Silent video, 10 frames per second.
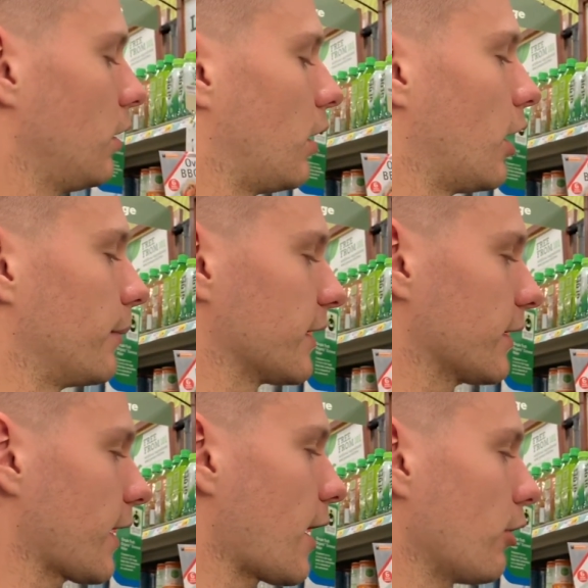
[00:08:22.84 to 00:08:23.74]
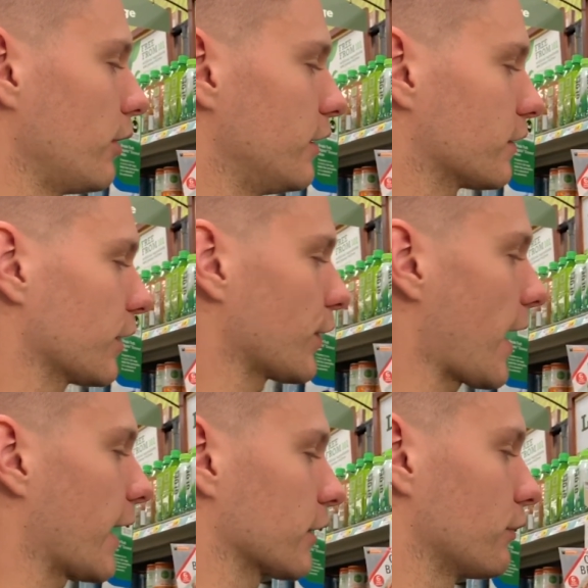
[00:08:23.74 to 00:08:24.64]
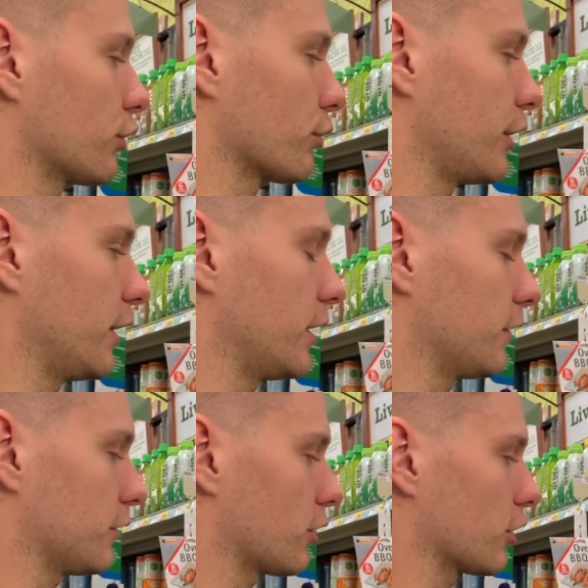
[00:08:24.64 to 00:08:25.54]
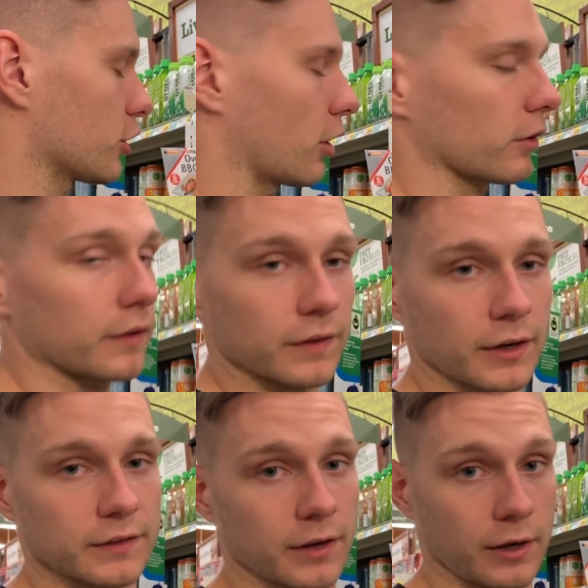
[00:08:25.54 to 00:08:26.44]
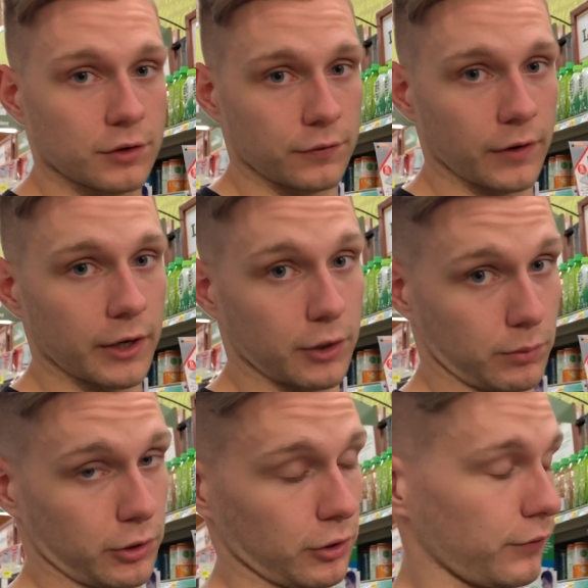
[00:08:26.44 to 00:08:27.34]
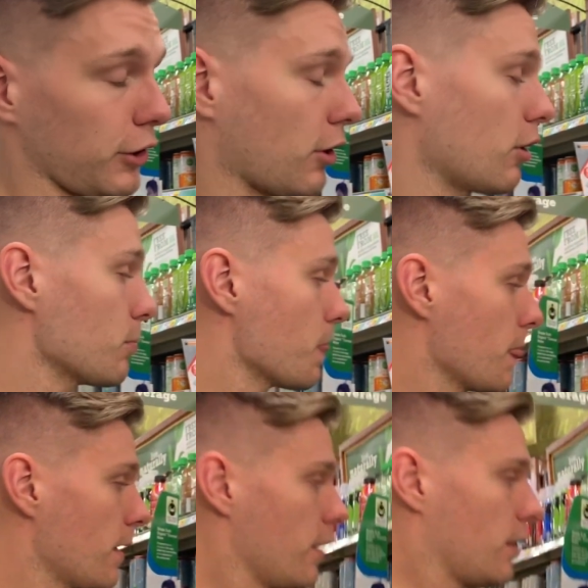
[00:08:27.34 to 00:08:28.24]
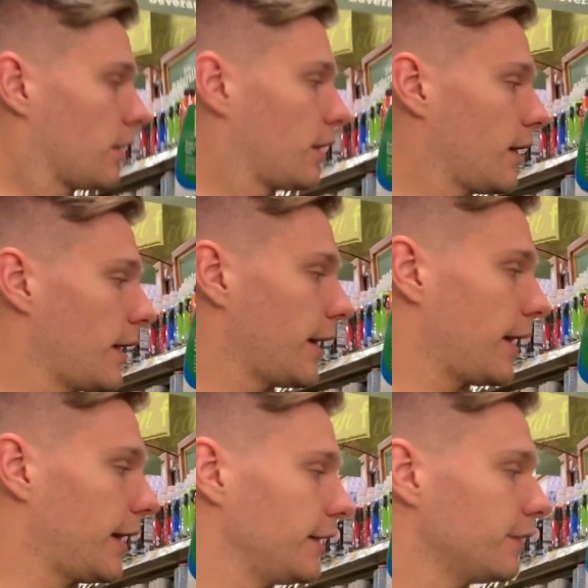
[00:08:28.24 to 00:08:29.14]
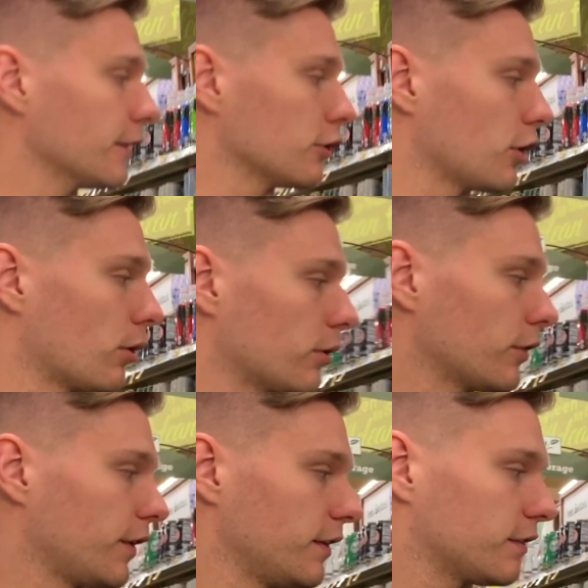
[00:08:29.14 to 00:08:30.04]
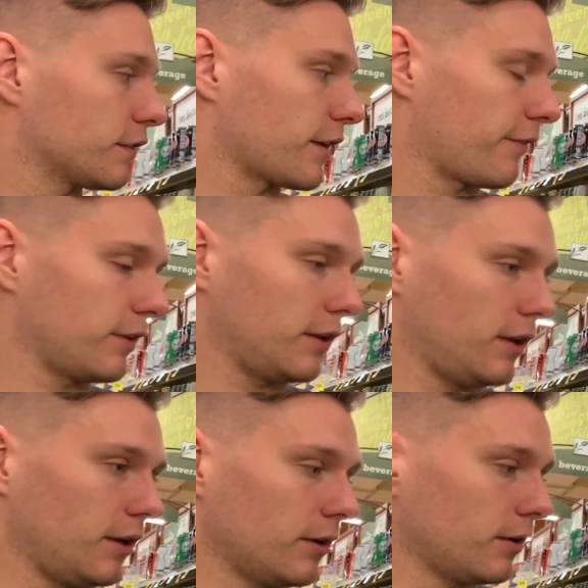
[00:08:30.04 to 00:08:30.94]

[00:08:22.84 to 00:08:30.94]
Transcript: And cacao is like the active ingredient in the dark chocolate that is cancer fighting and really good for your heart. Anything lower than 70,